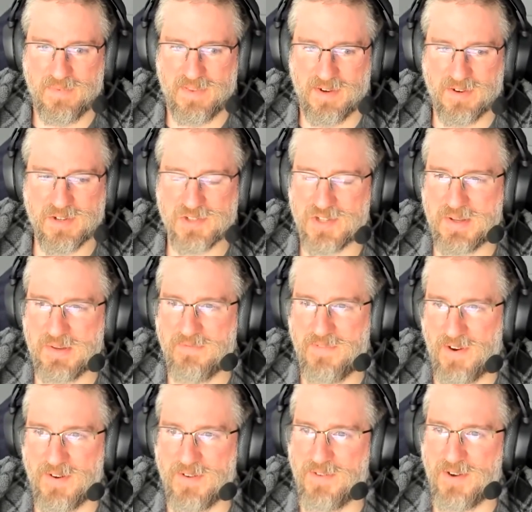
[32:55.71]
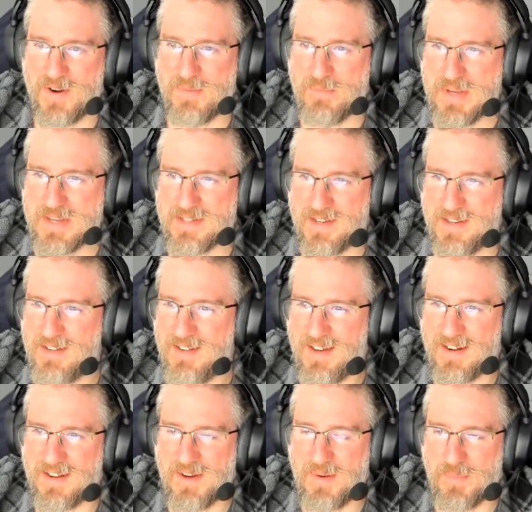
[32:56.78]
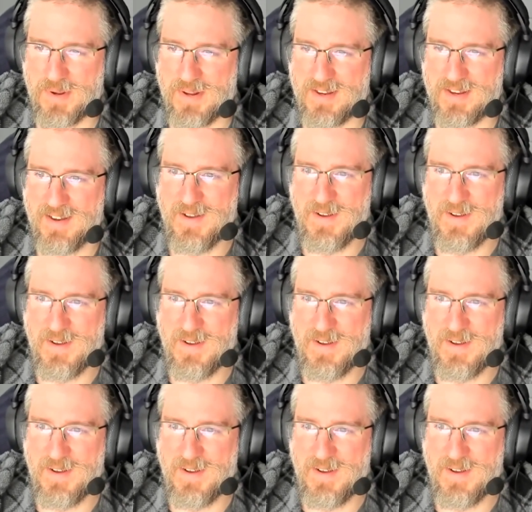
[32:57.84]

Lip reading: they're usually very, very busy at a company,